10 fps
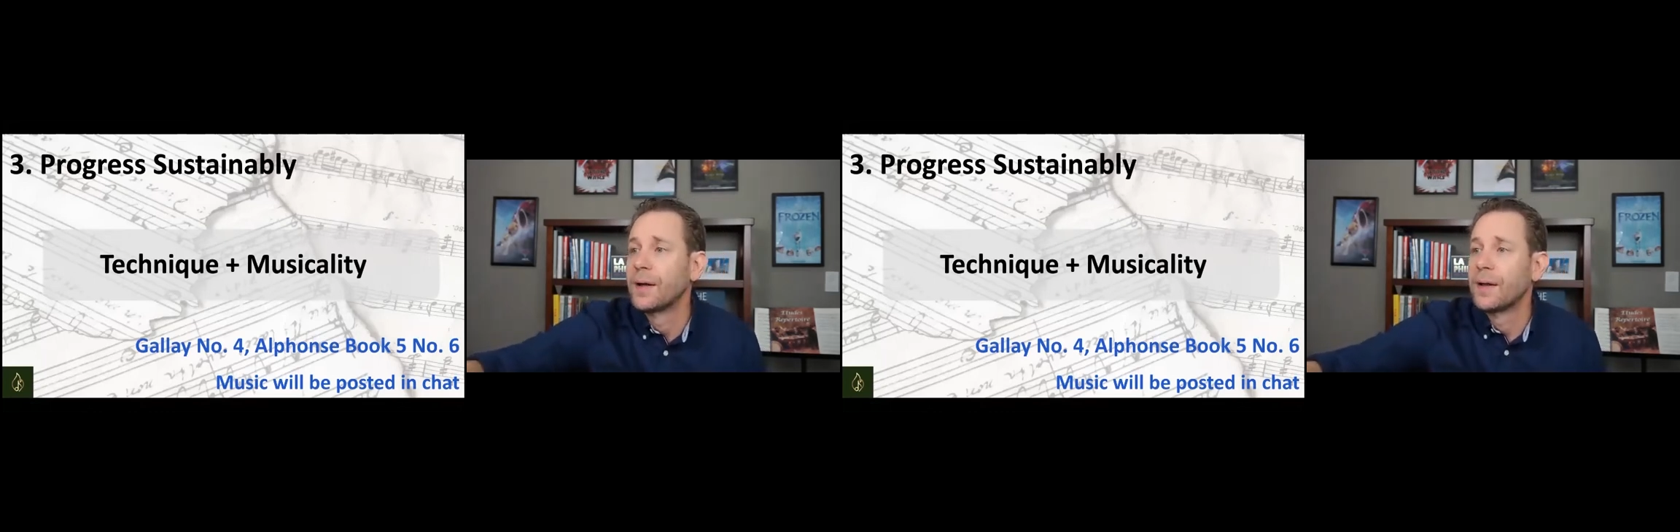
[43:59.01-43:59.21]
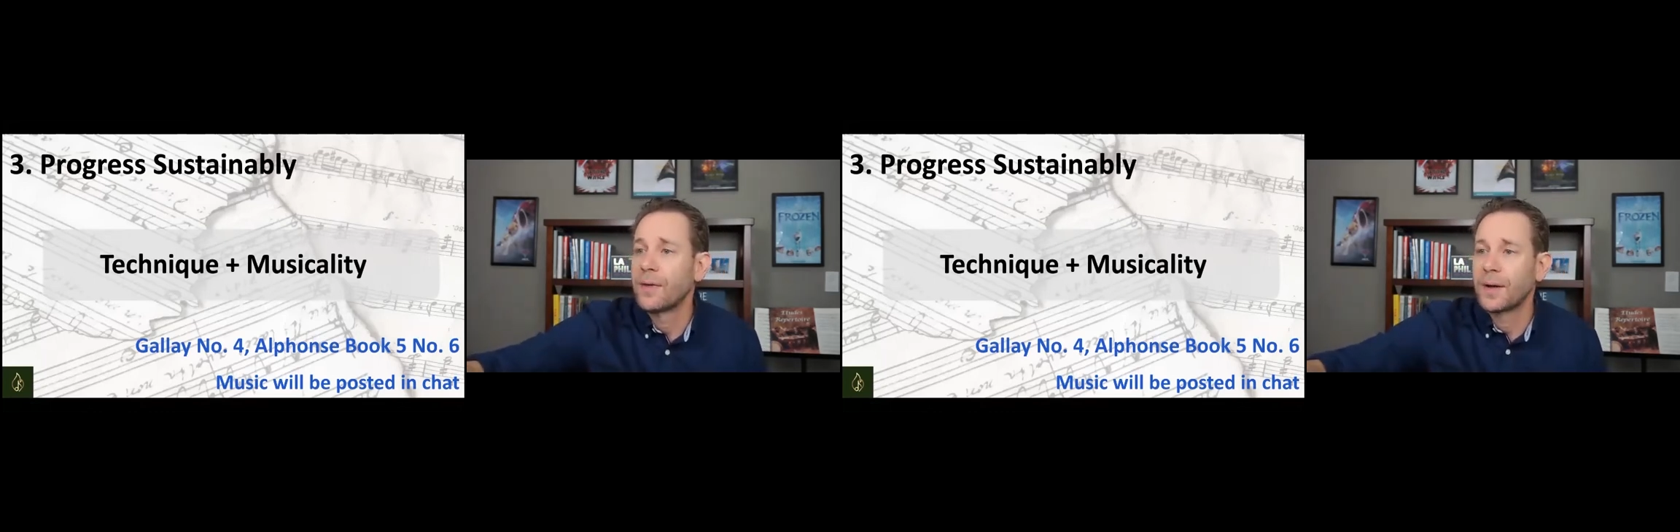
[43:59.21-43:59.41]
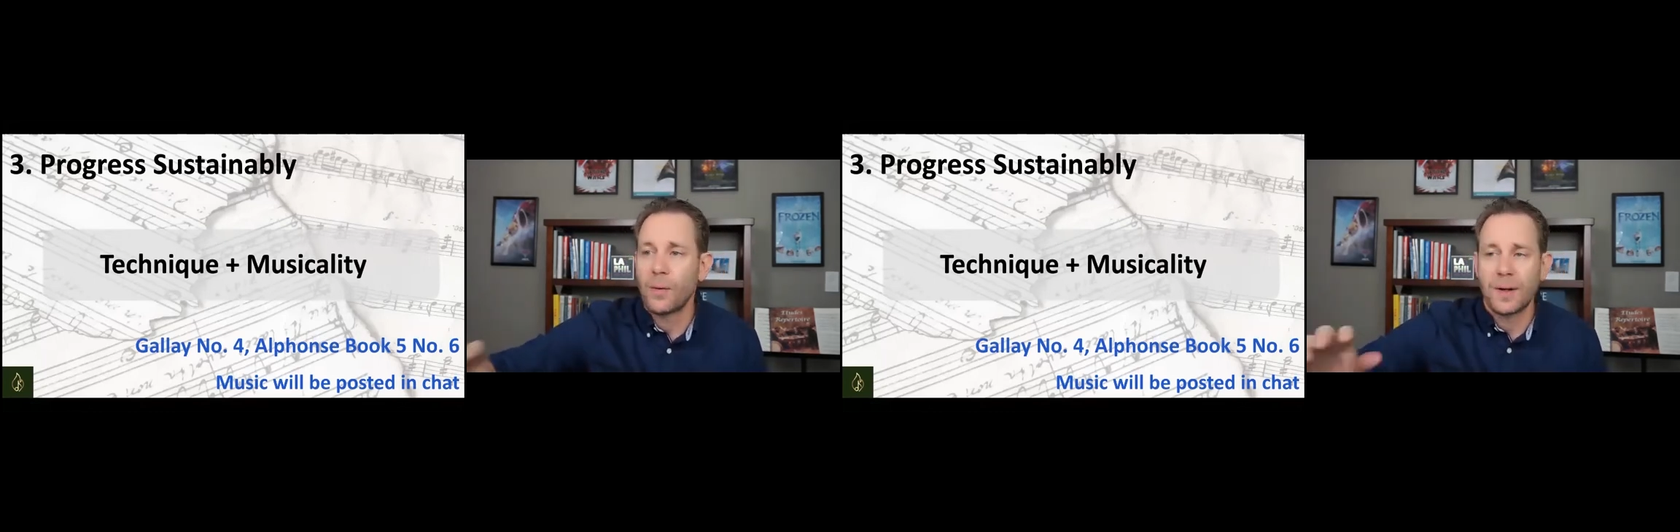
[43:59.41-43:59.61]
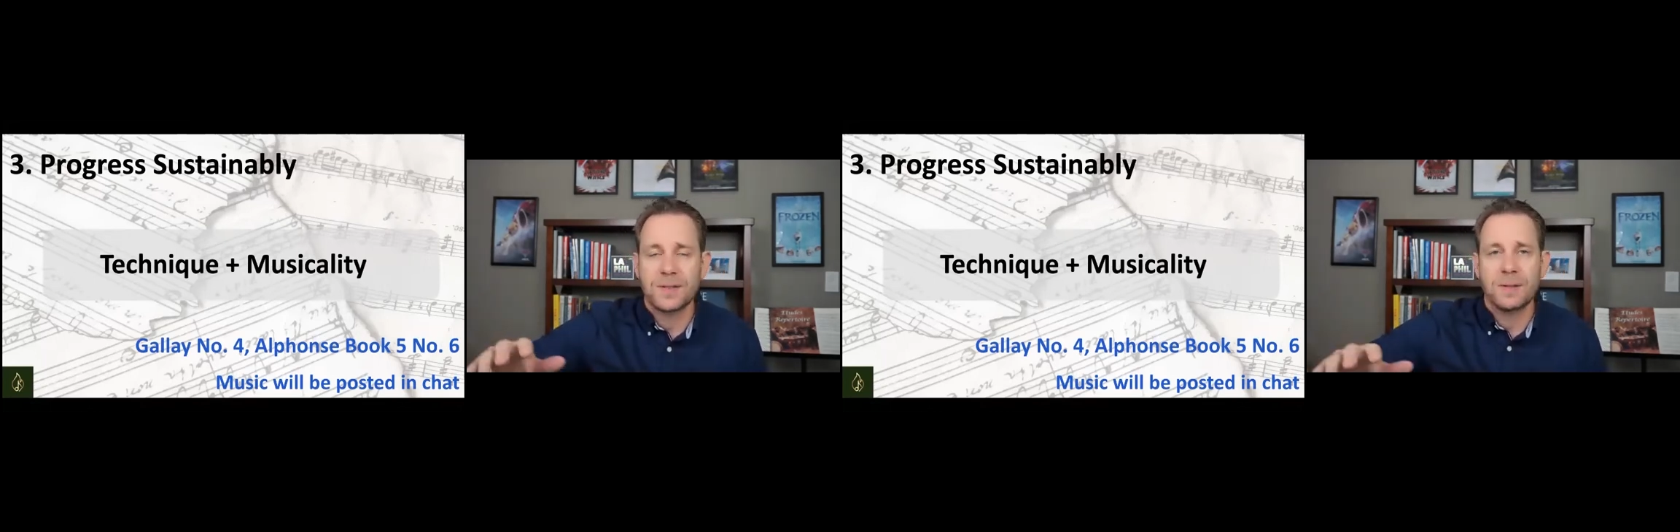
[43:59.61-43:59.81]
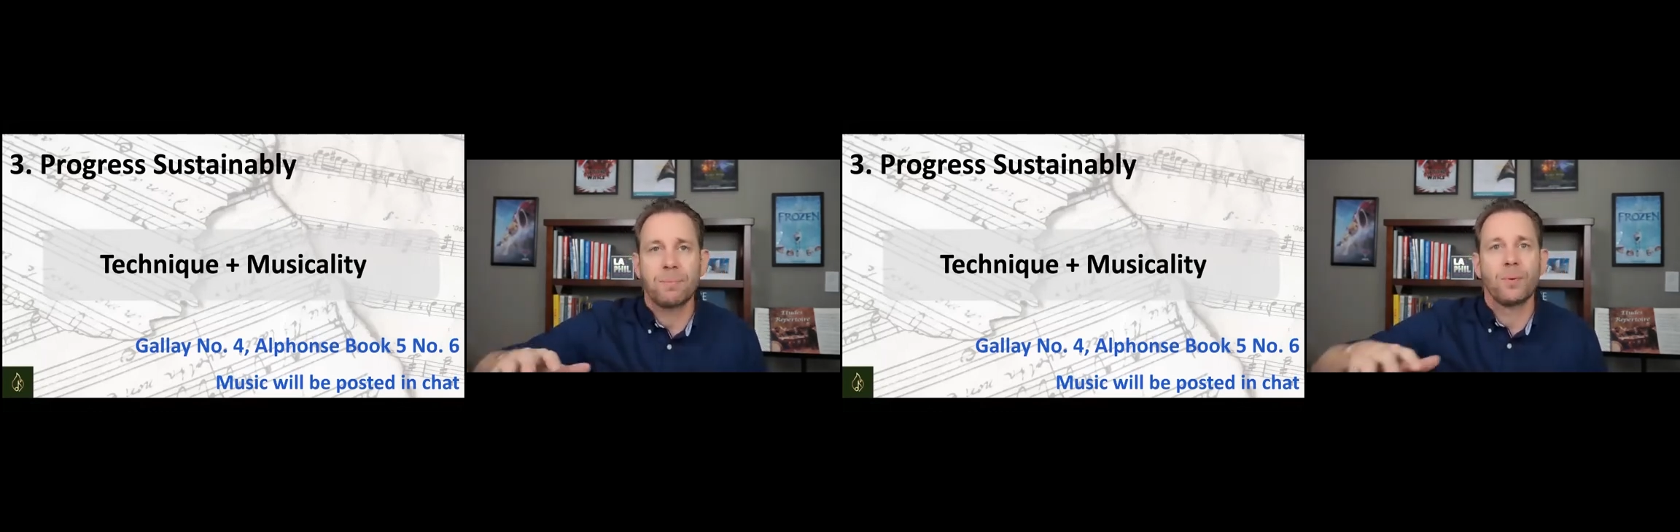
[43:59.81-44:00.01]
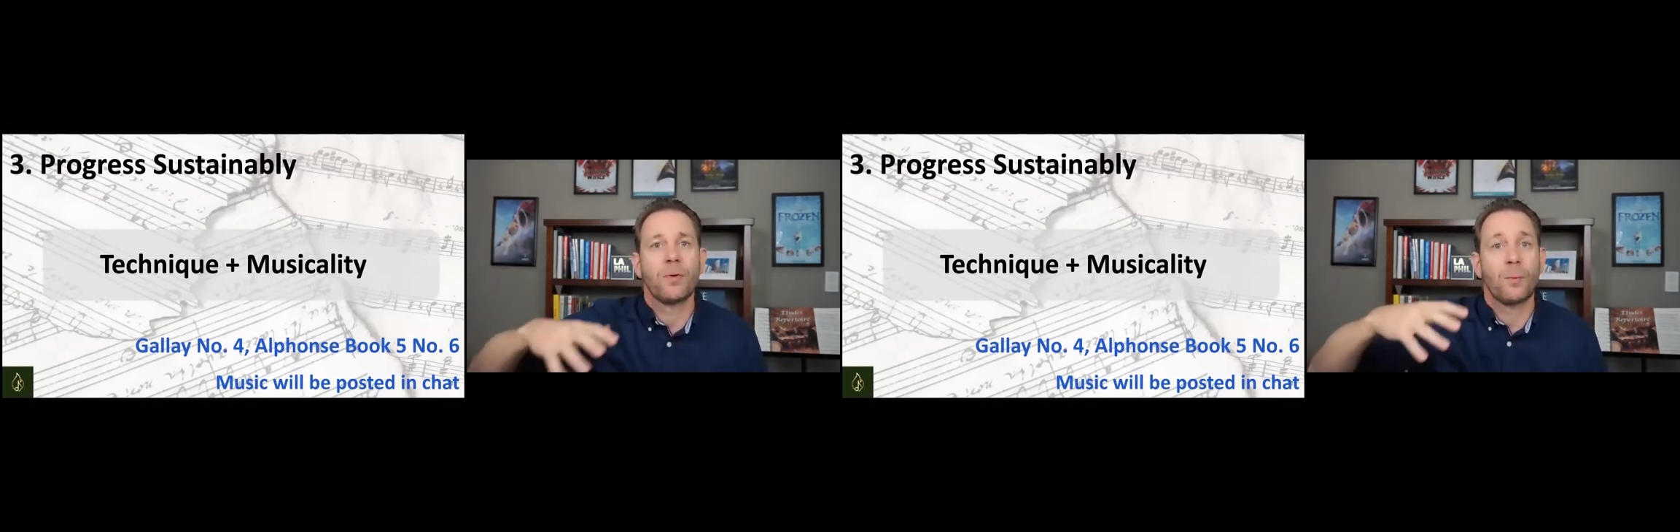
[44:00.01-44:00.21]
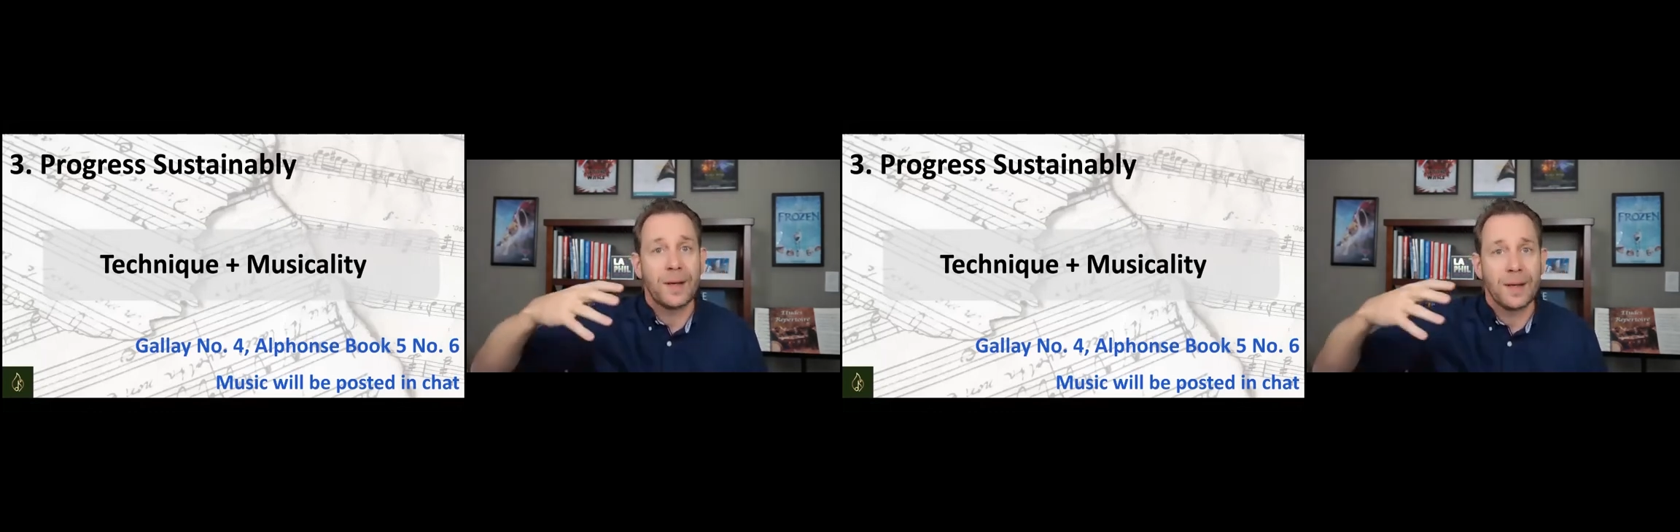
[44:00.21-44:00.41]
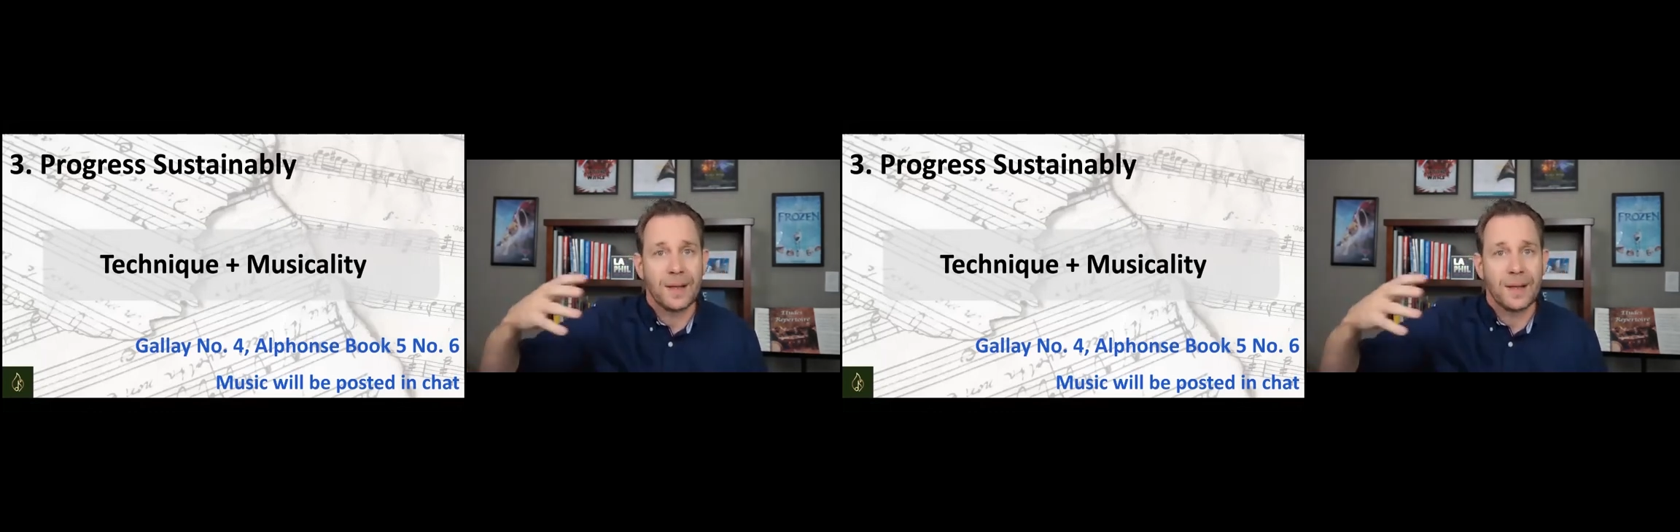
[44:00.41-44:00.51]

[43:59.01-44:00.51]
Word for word: that are quite simple that we can